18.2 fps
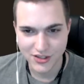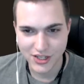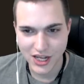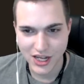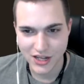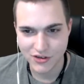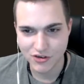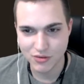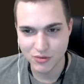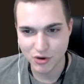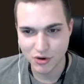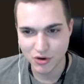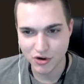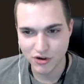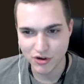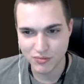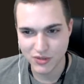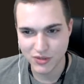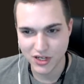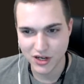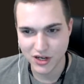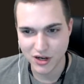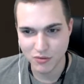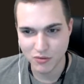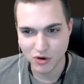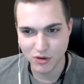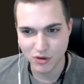as cryptocurrencies
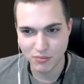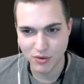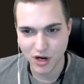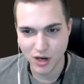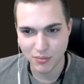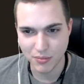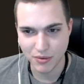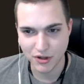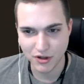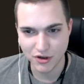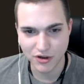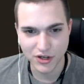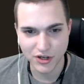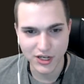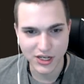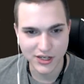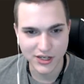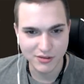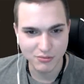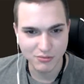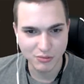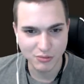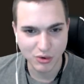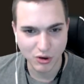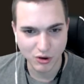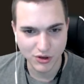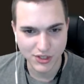become more popular, it's
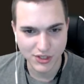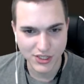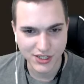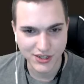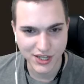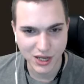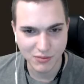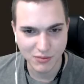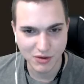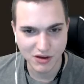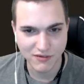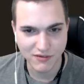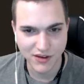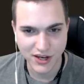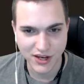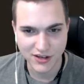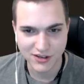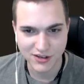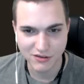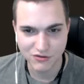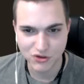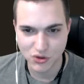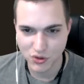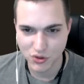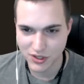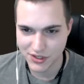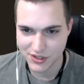important that my fans have
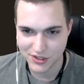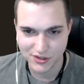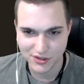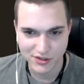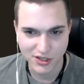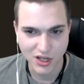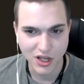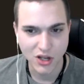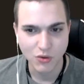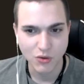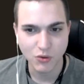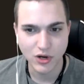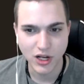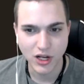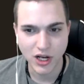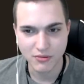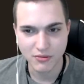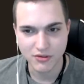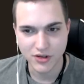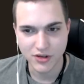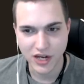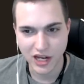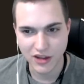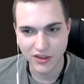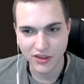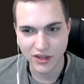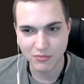choices when it comes to
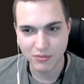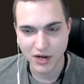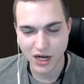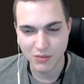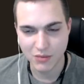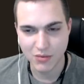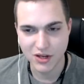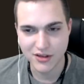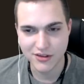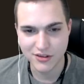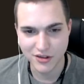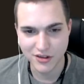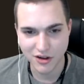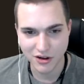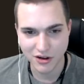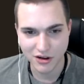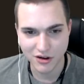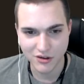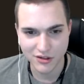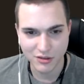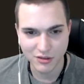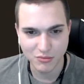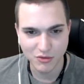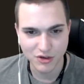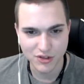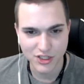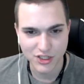how they buy my songs
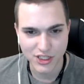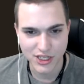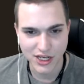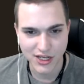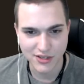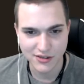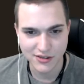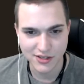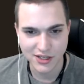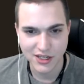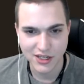and merchandise.